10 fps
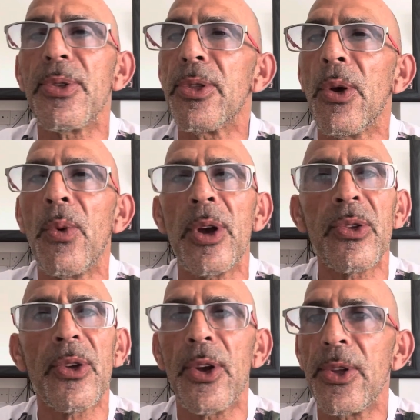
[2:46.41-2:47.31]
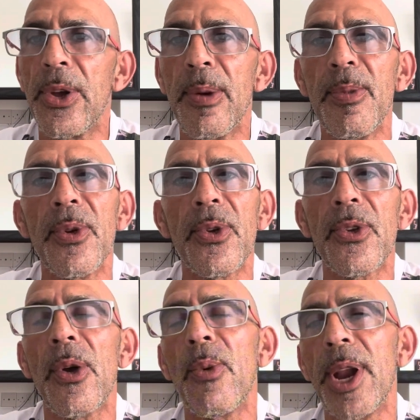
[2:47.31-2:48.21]
no one turned up,
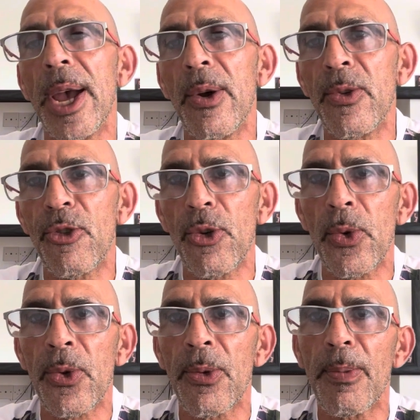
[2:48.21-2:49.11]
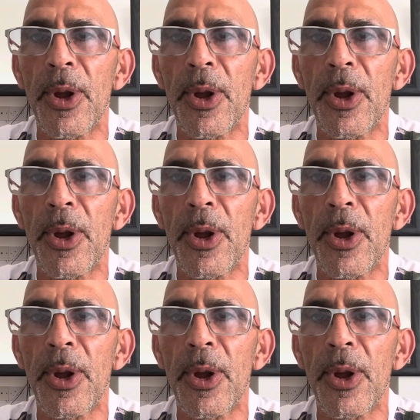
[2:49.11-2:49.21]
so I went out on chores.